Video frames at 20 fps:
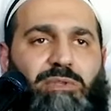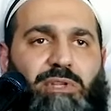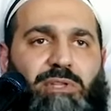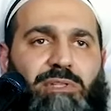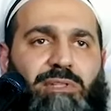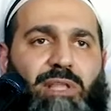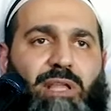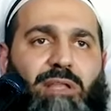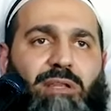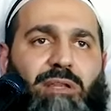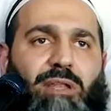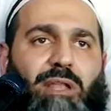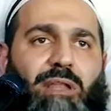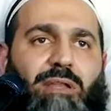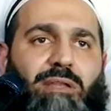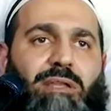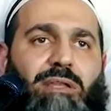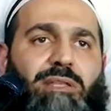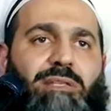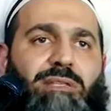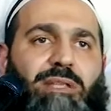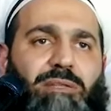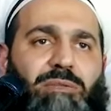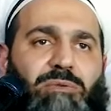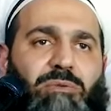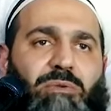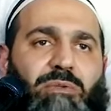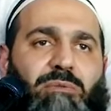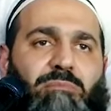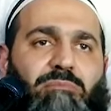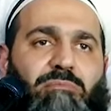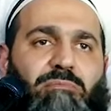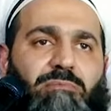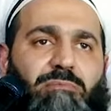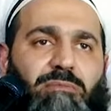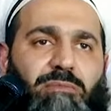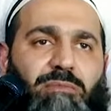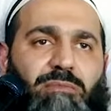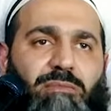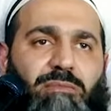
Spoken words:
shaitan and he said to him,